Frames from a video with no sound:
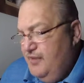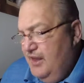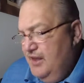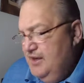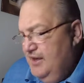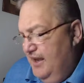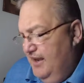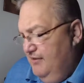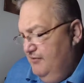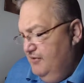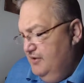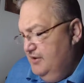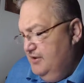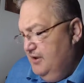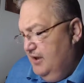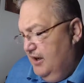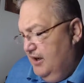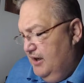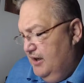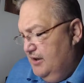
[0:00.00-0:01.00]
David,
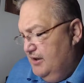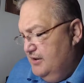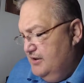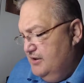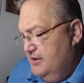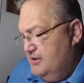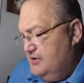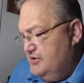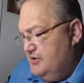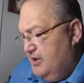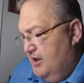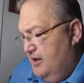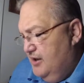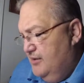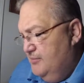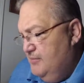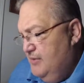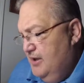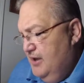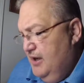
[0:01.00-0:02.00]
uh, this
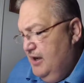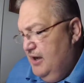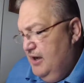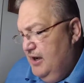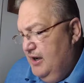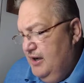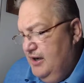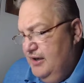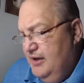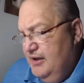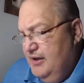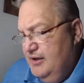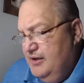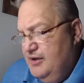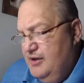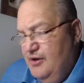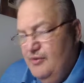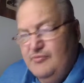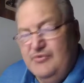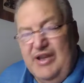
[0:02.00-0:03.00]
psalm uh,
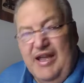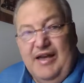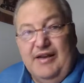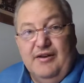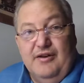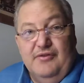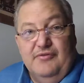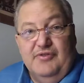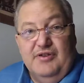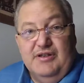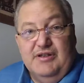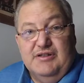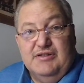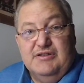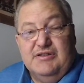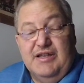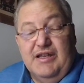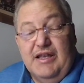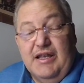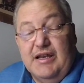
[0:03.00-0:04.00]
comes out of
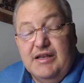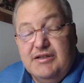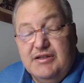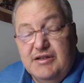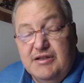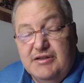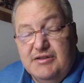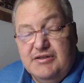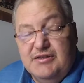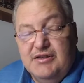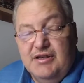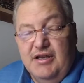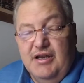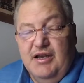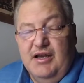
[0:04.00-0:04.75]
his innocence,